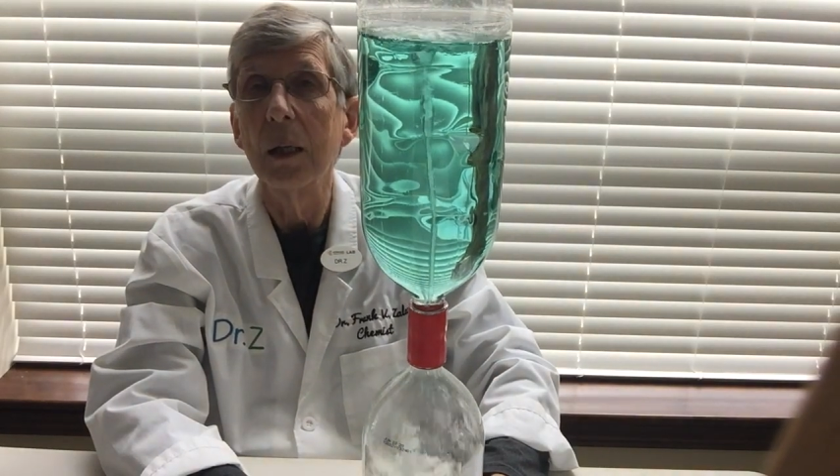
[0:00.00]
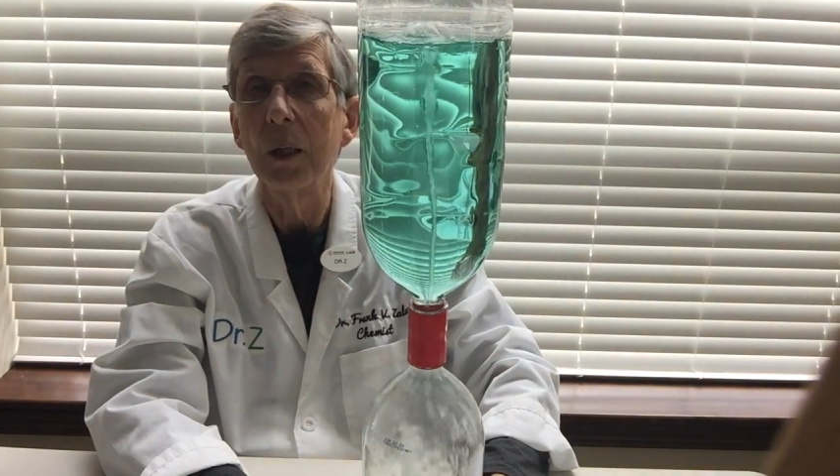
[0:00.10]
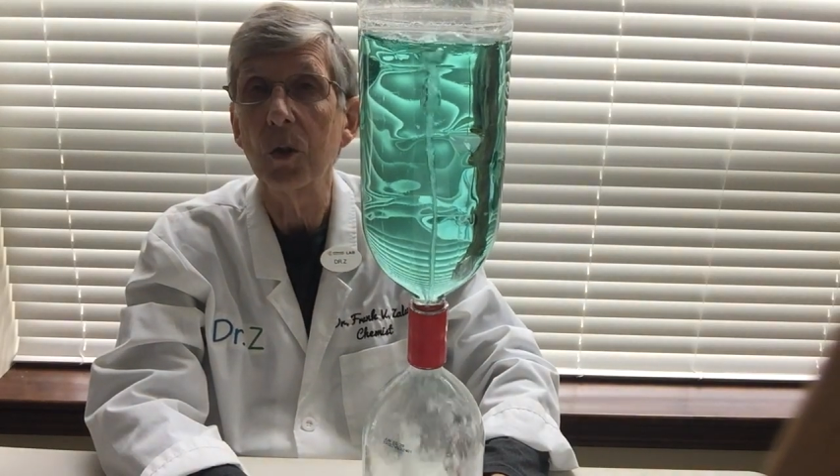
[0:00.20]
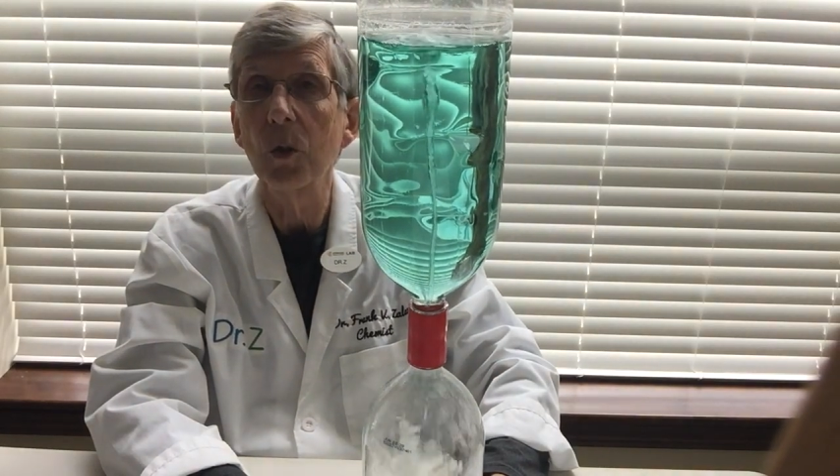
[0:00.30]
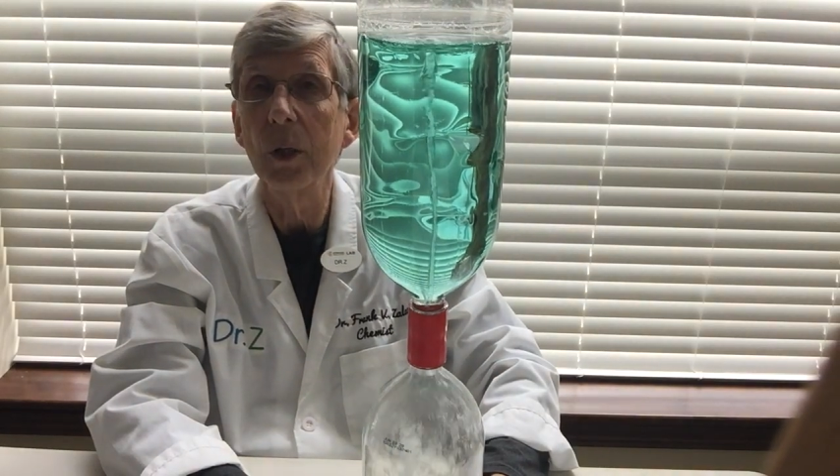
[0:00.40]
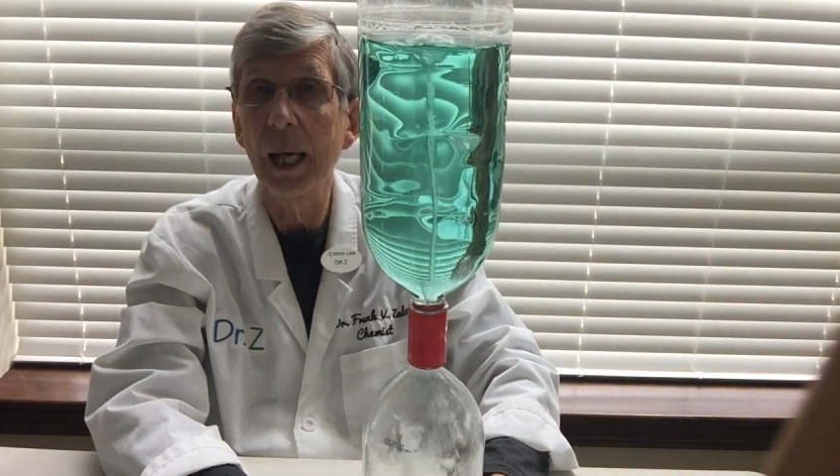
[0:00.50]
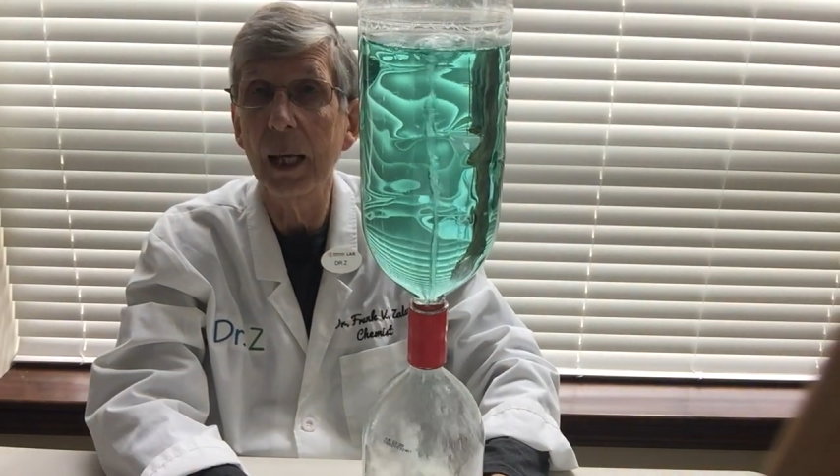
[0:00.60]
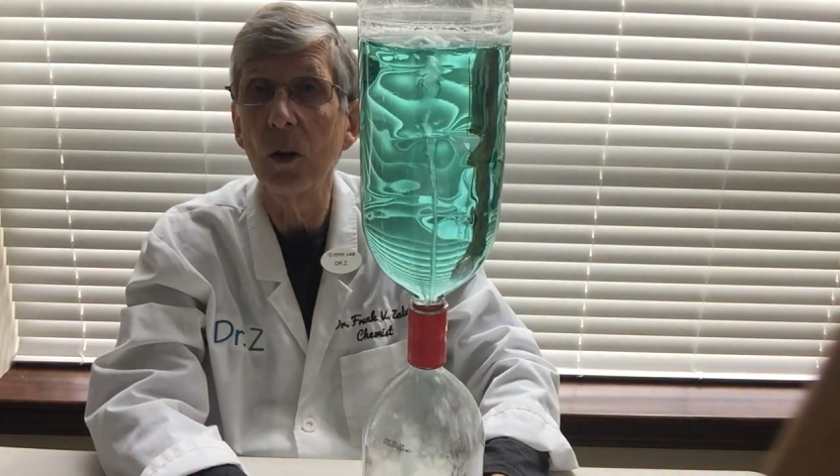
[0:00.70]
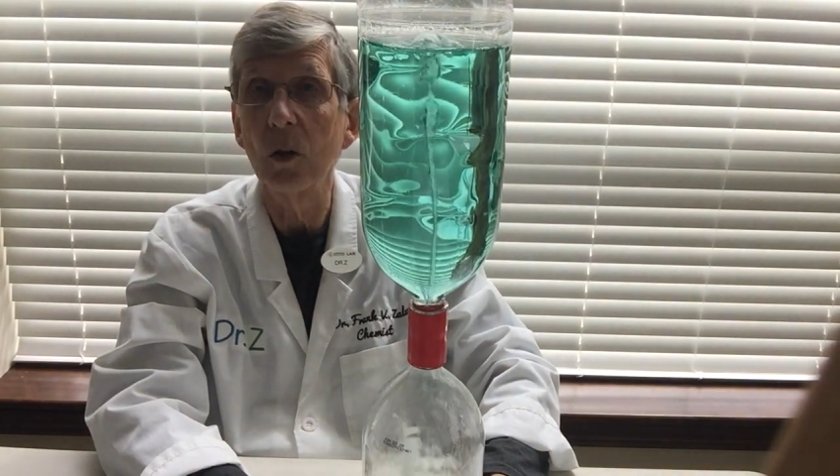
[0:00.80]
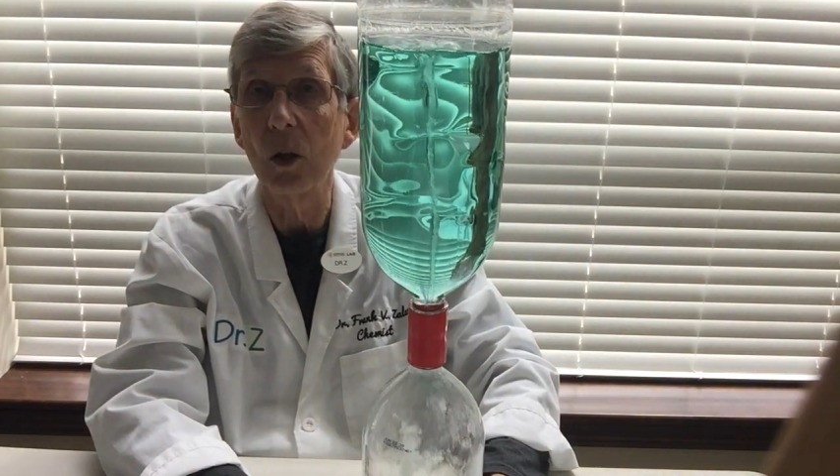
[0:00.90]
a
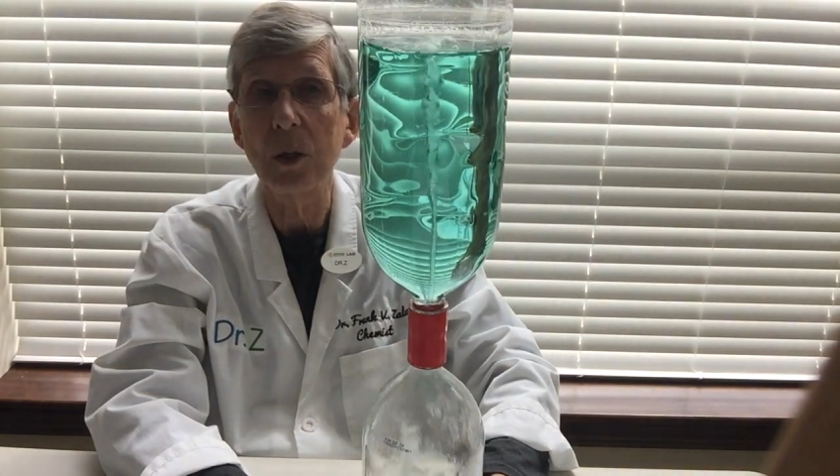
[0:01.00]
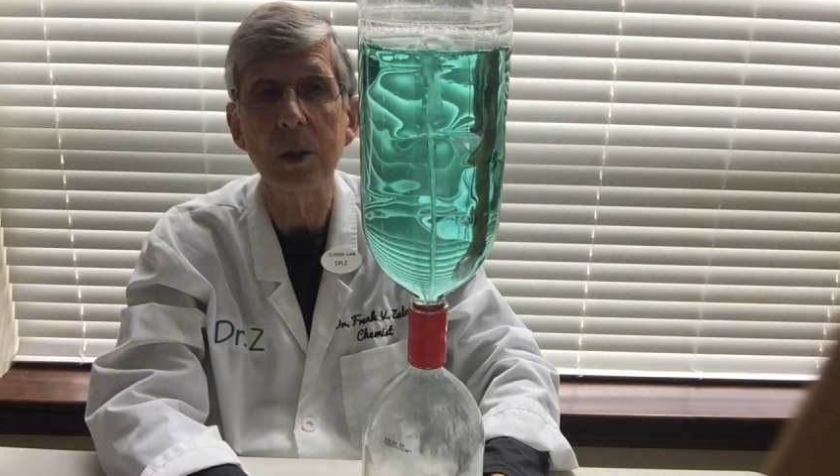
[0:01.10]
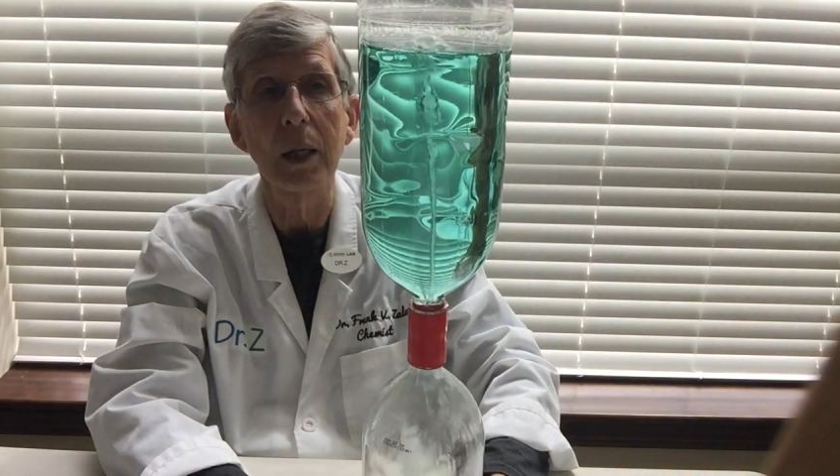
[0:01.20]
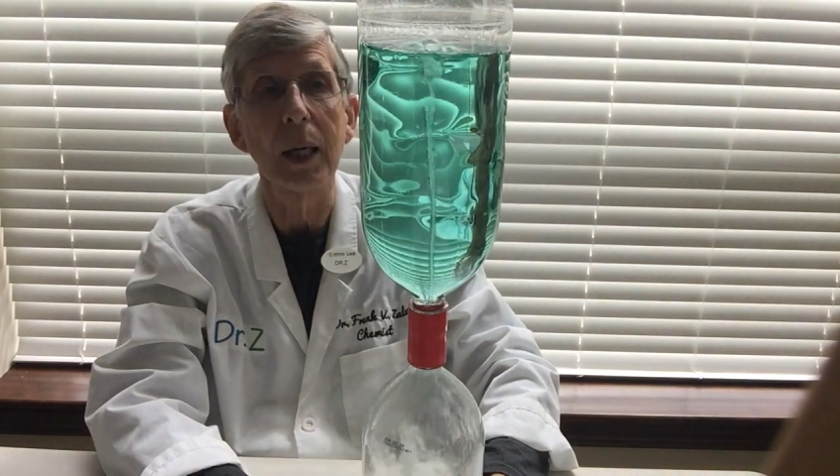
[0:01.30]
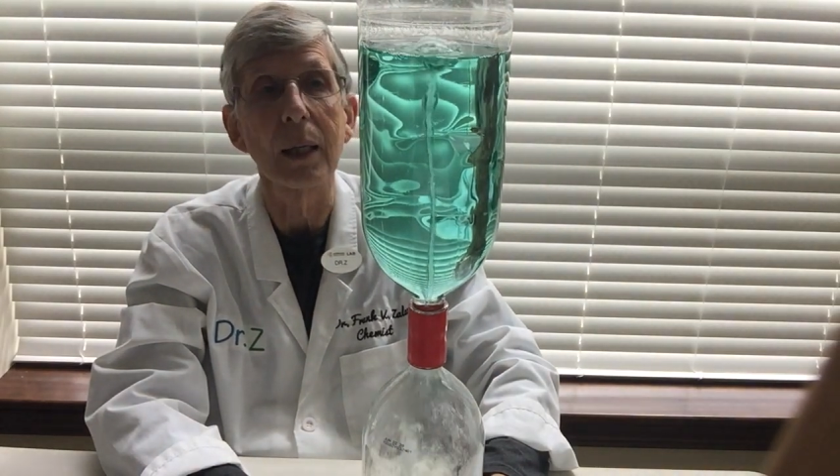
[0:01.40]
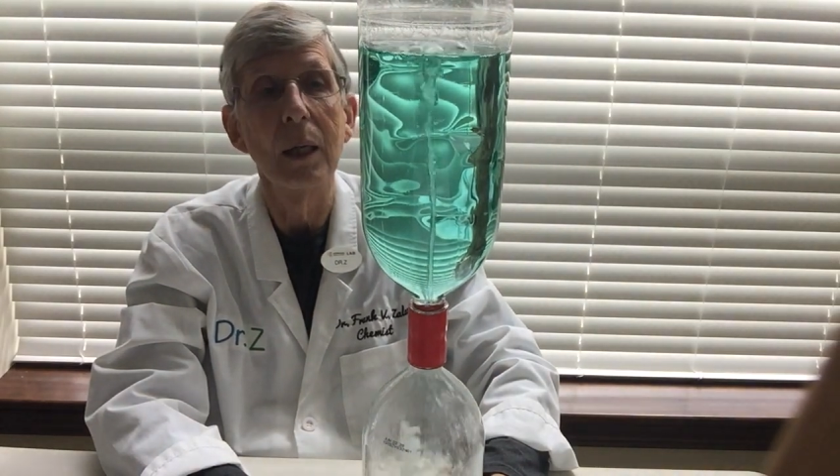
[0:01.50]
tornado looks like.